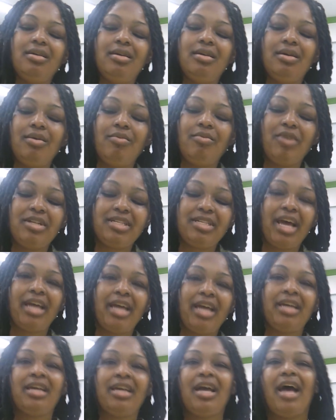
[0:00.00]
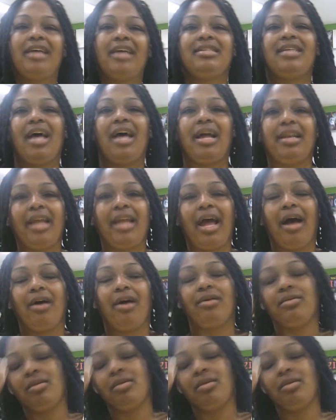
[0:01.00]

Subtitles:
once I sat down